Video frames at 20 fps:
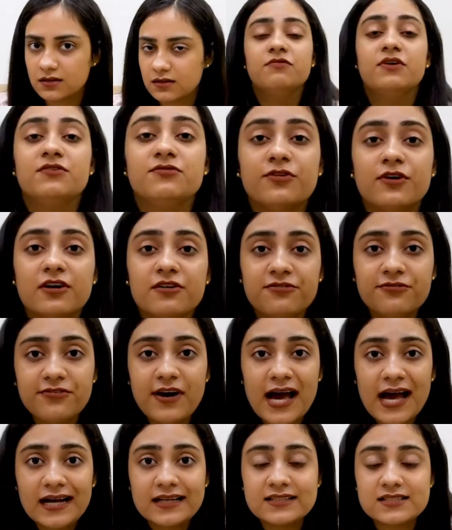When for a
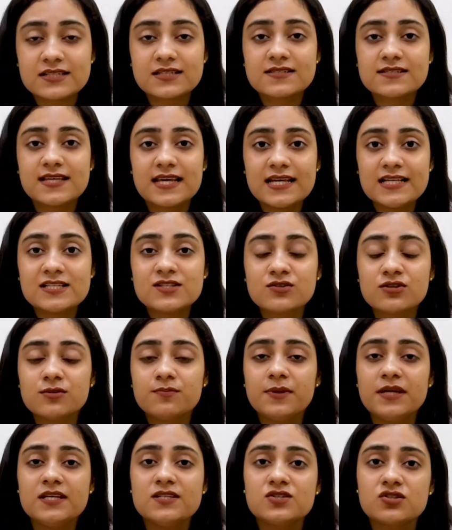fact, sales could
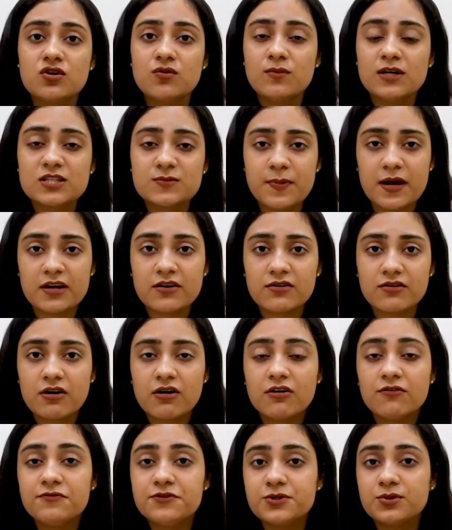be so much better
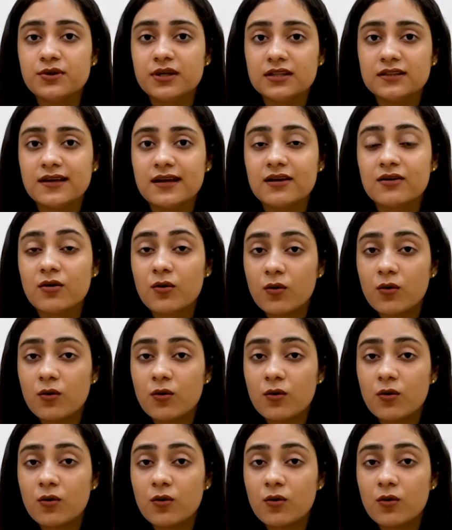off doing their